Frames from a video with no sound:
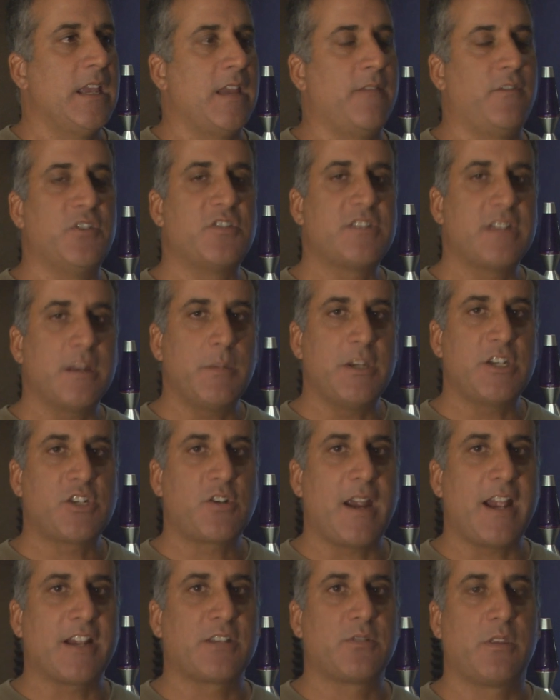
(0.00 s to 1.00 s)
If you send me
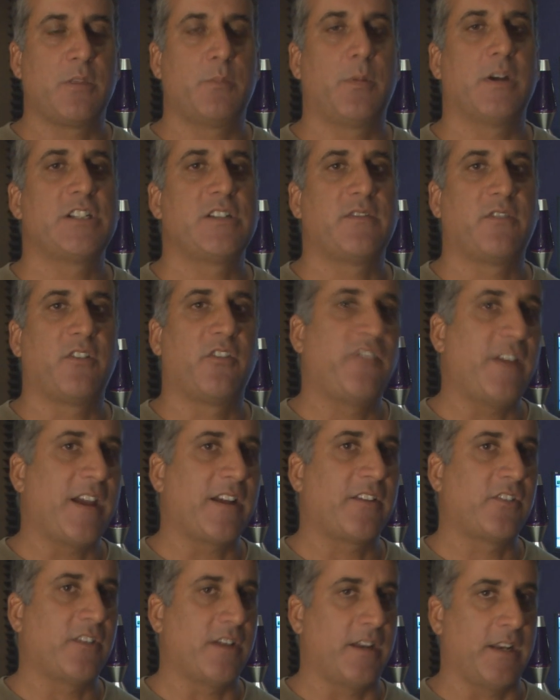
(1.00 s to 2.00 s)
tracks with a bunch of
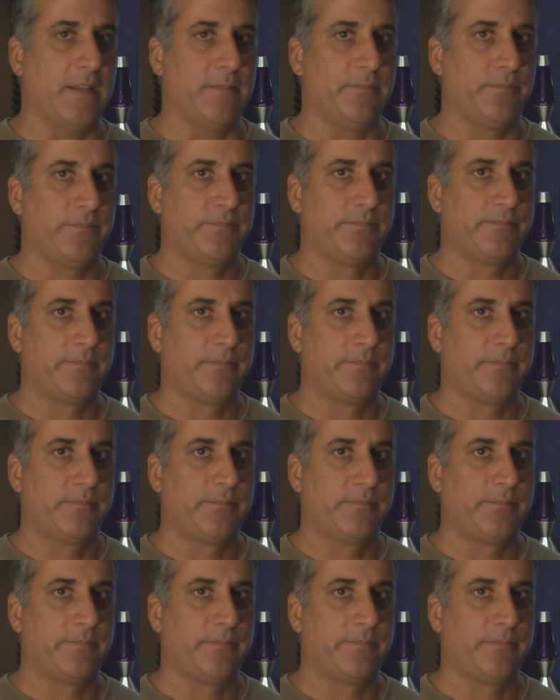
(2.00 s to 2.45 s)
effects on it,